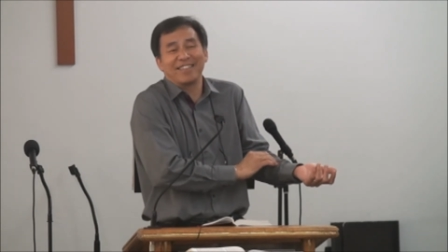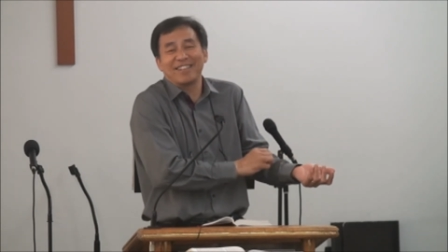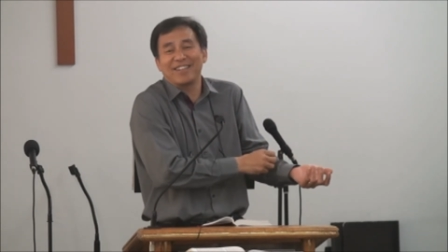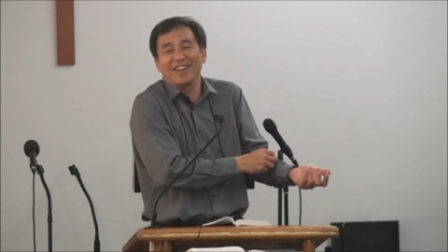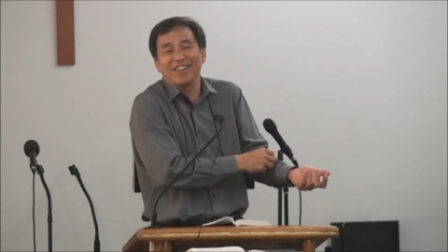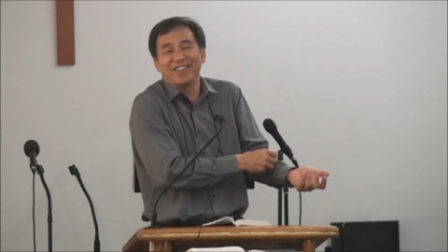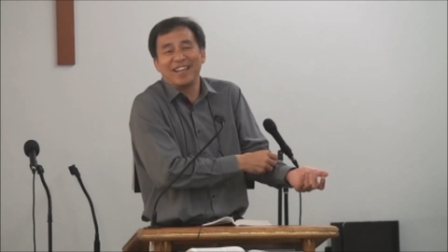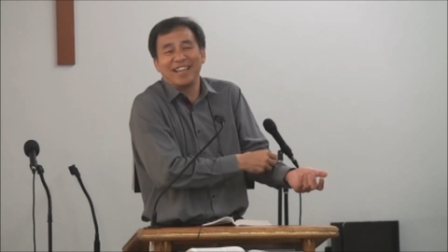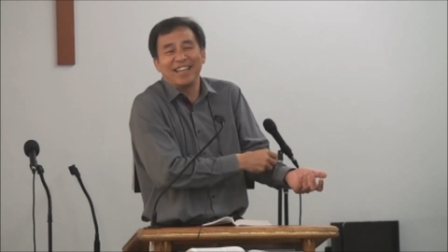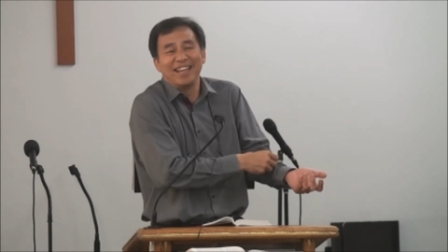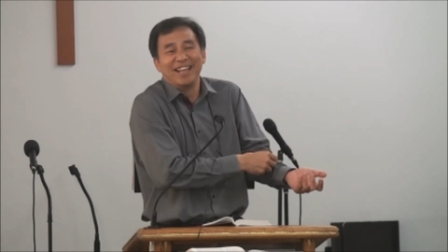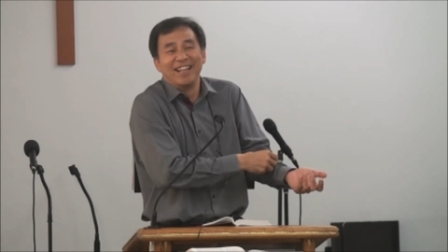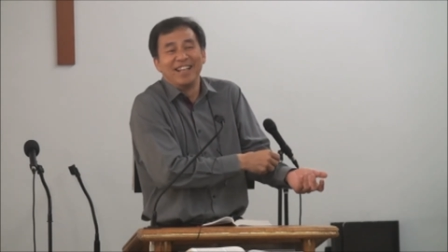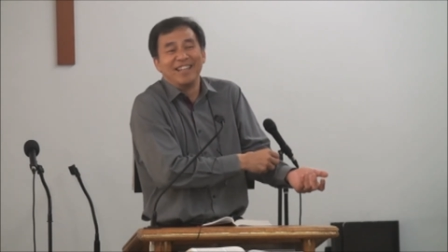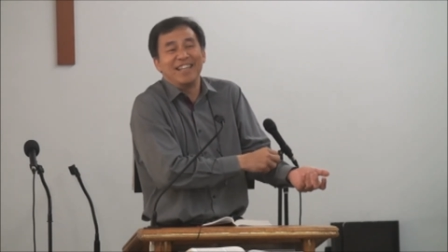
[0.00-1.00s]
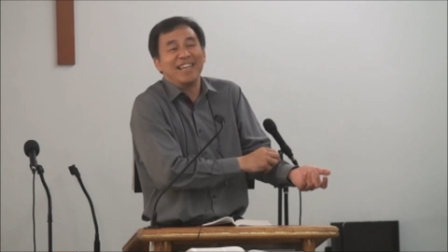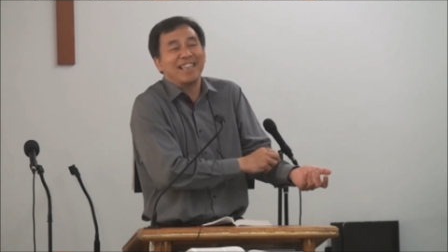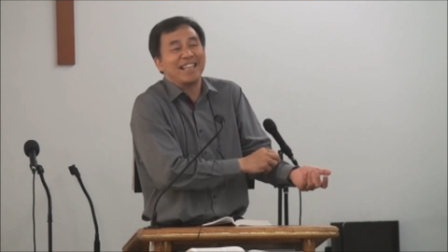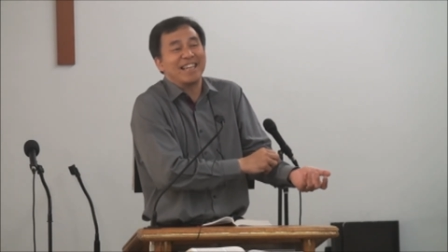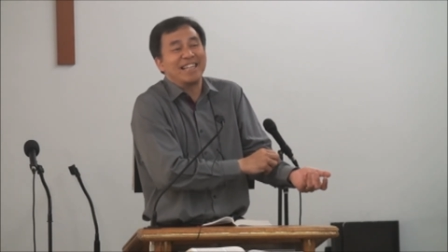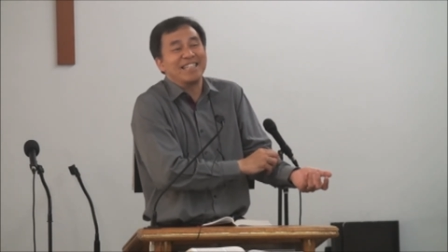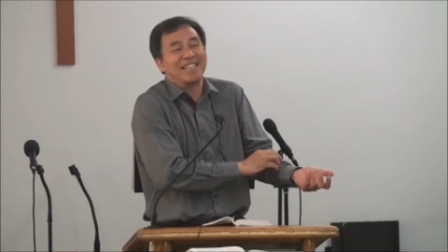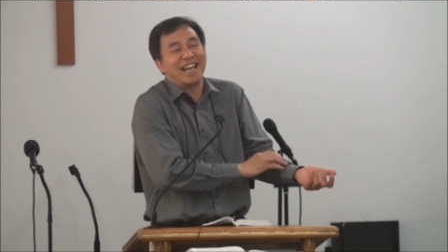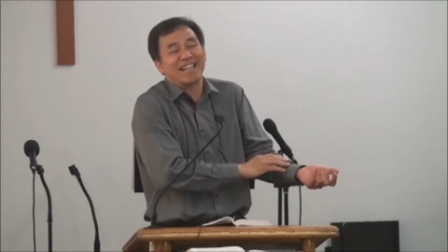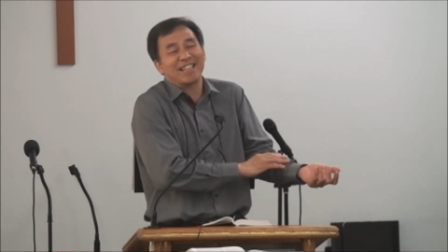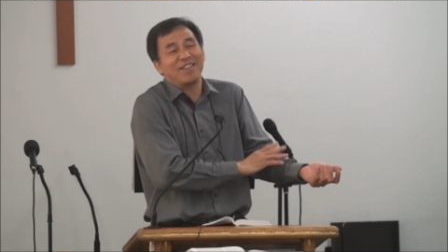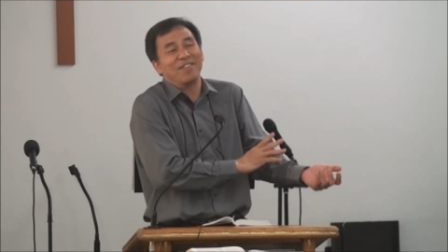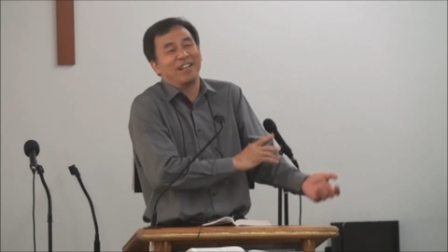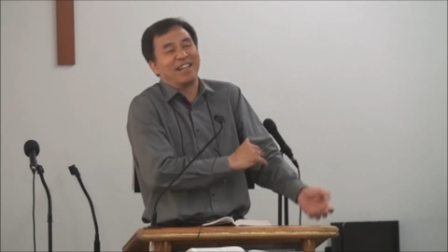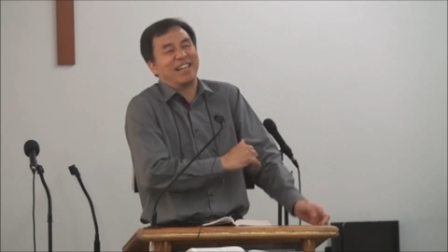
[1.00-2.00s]
what you call that? Lethal
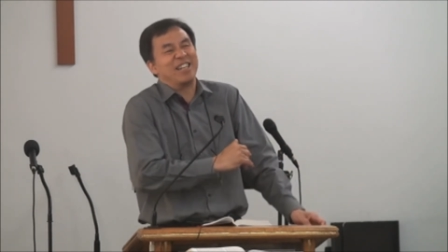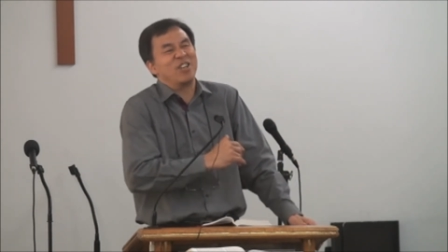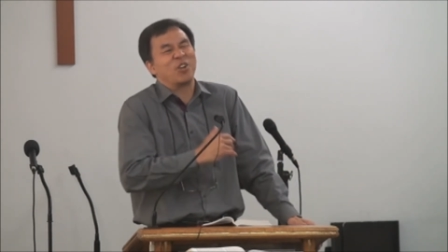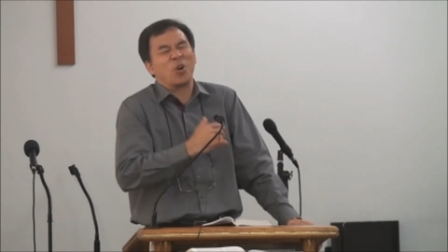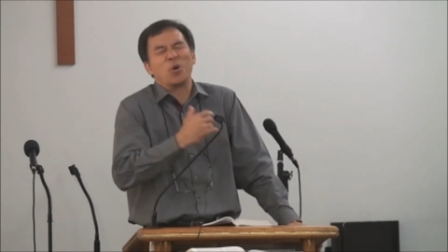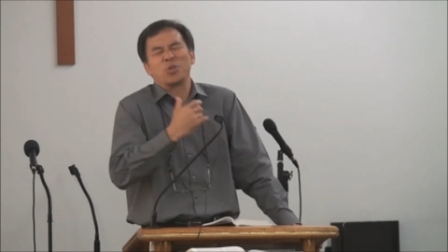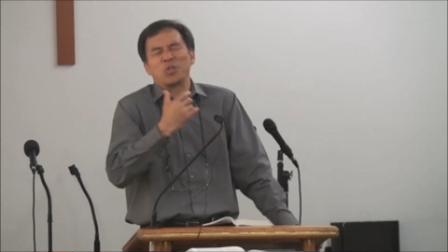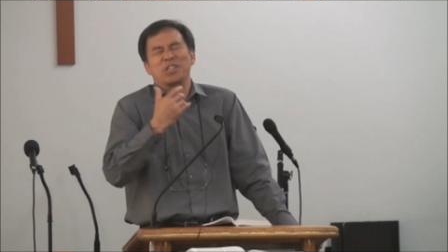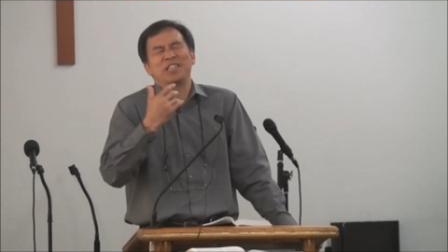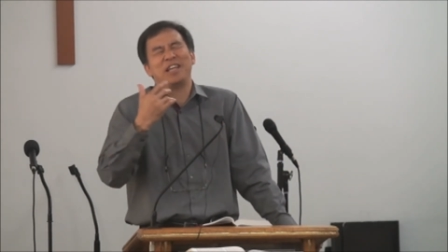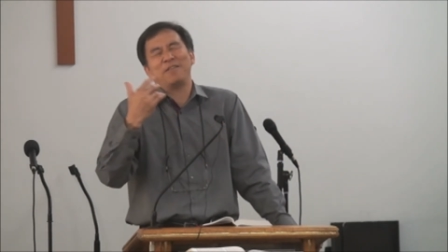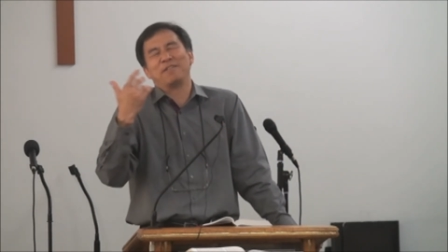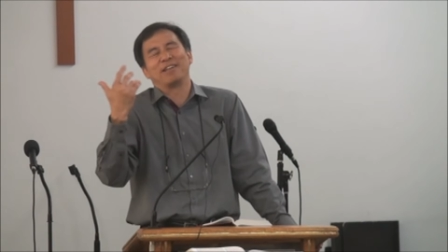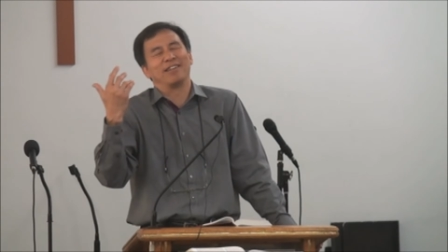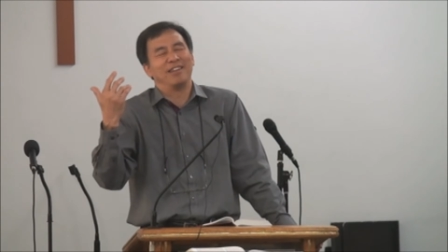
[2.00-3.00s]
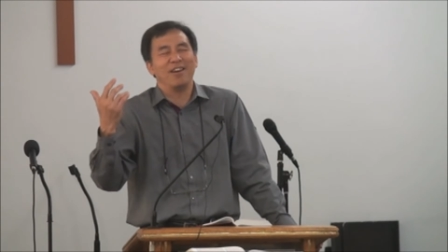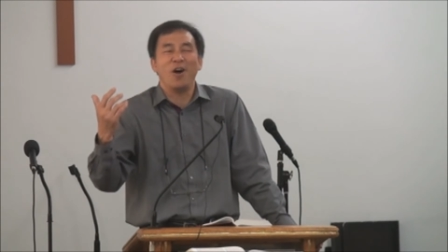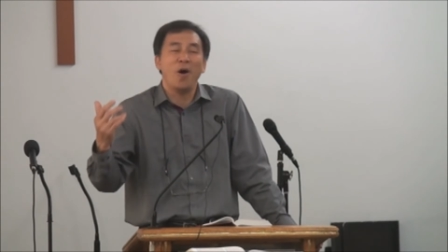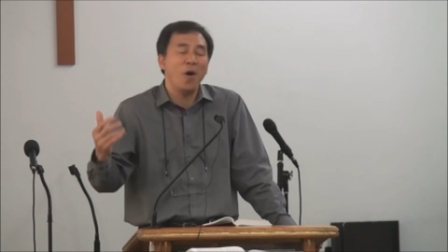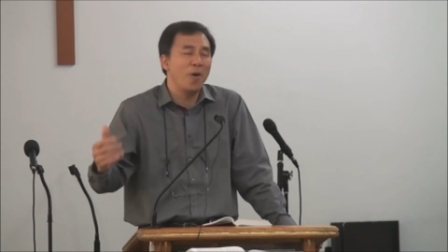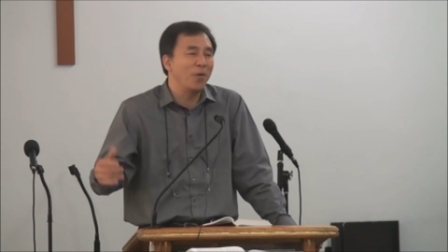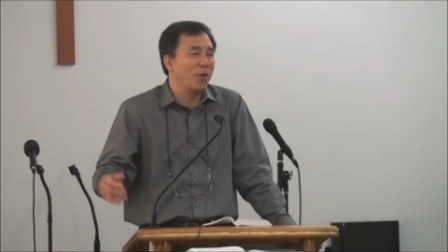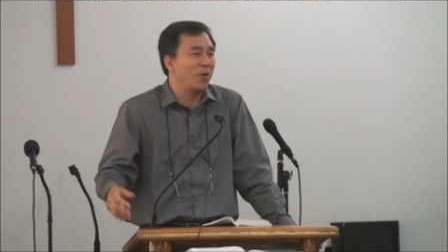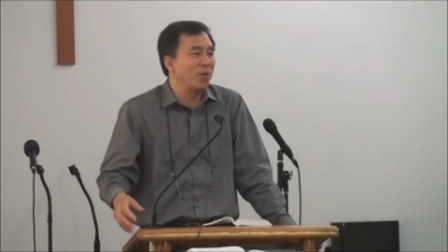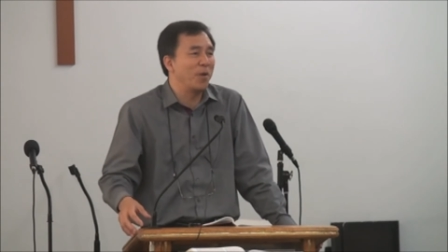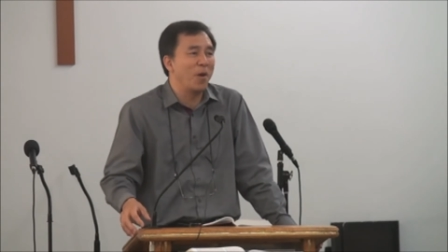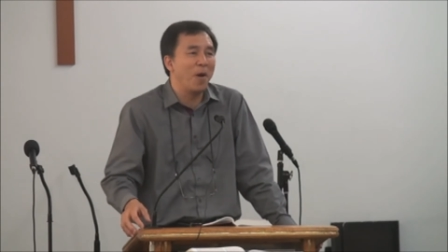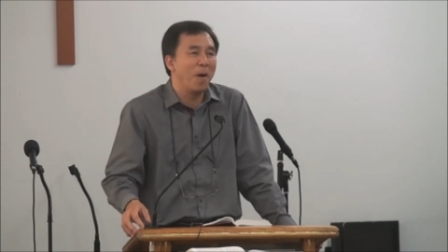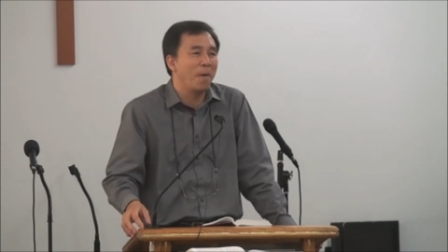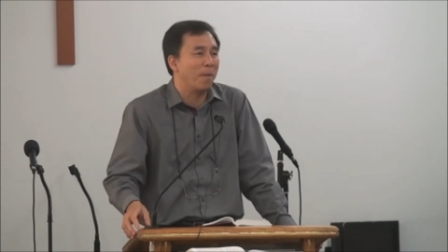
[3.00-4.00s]
injection where you go to sleep. No, no,
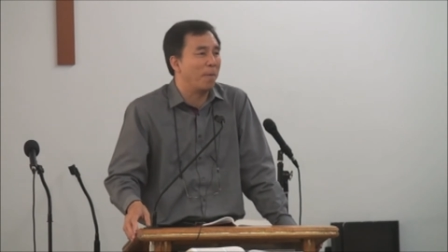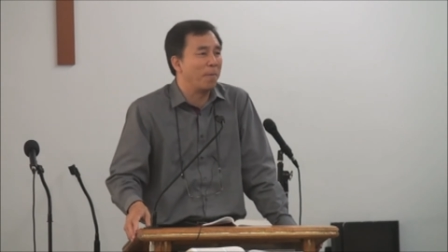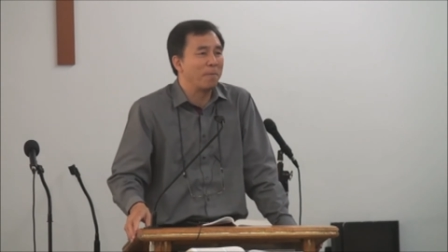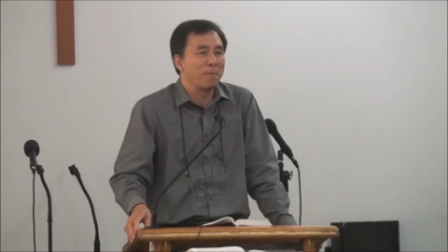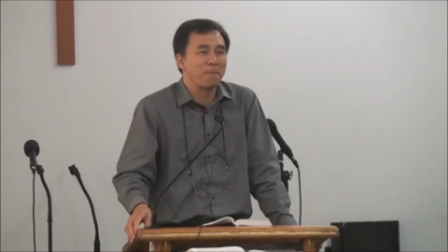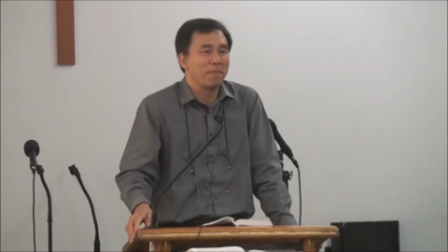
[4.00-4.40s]
no.